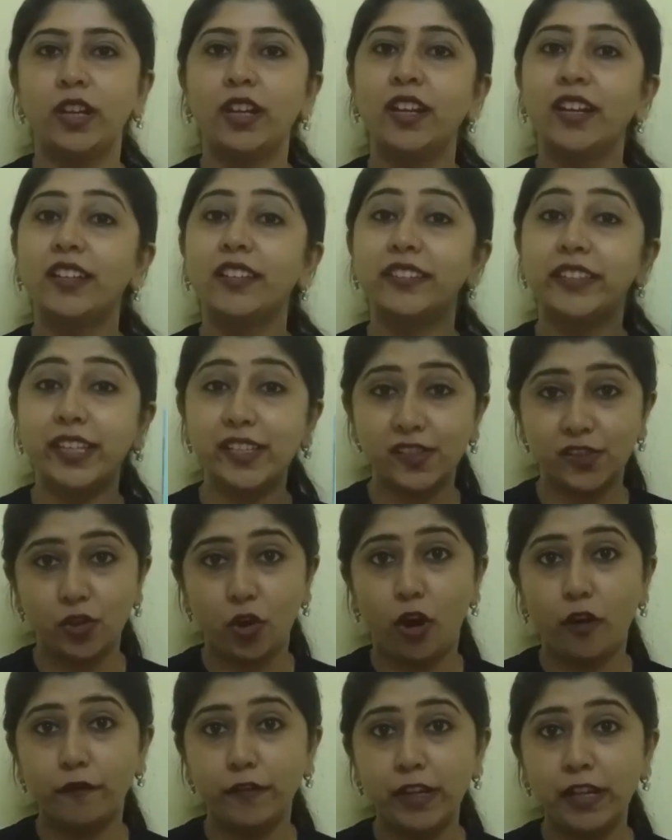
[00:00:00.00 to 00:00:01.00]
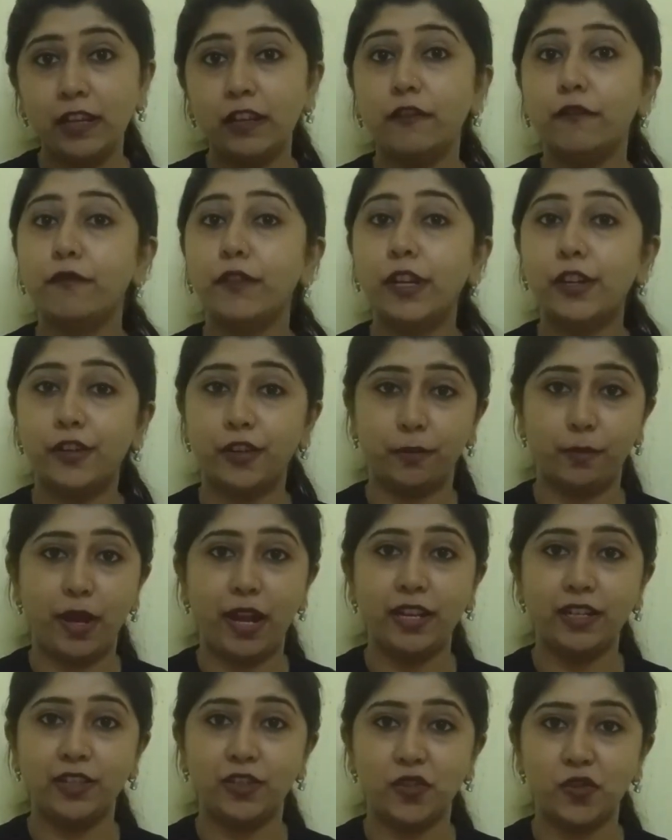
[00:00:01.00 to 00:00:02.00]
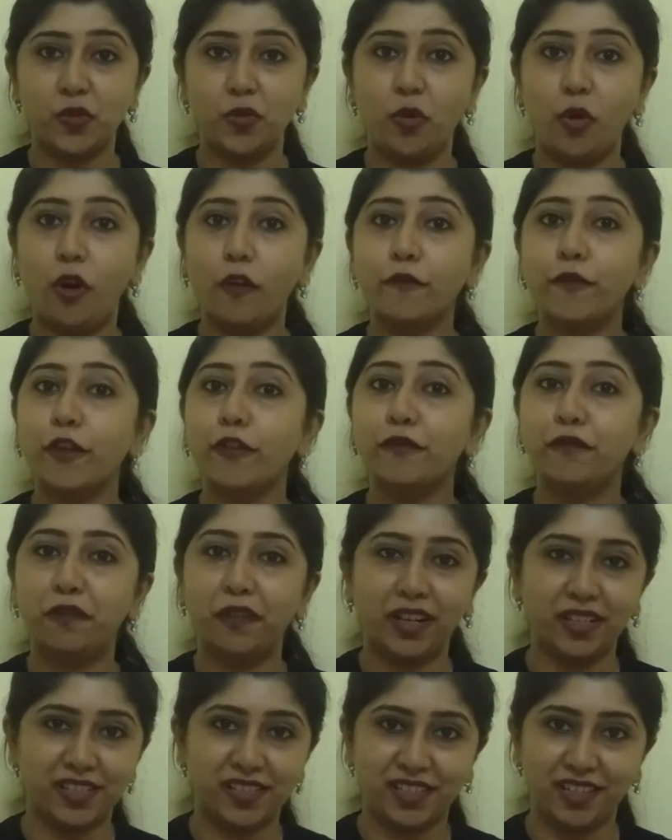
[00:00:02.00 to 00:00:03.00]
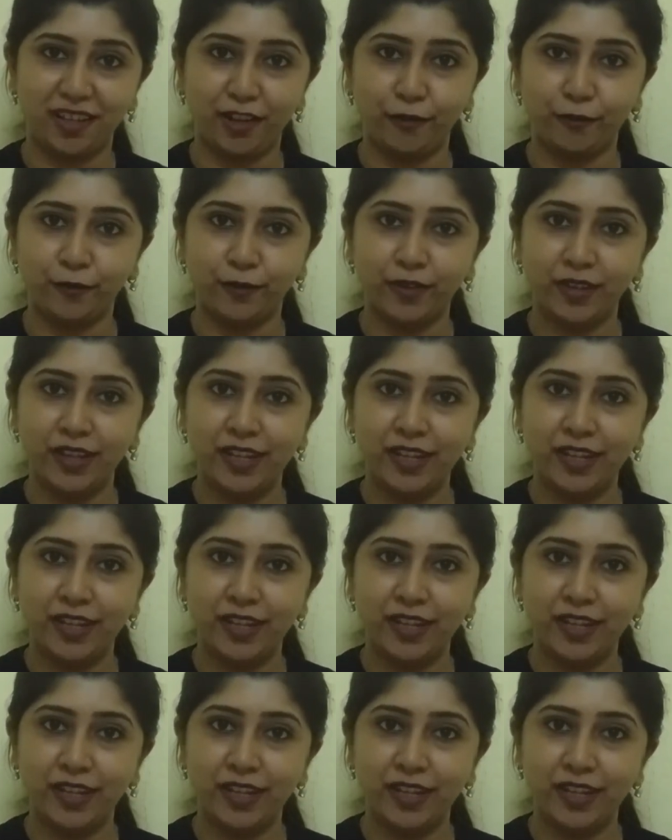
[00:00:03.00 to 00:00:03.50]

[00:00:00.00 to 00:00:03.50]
This novel will remind you of your first love.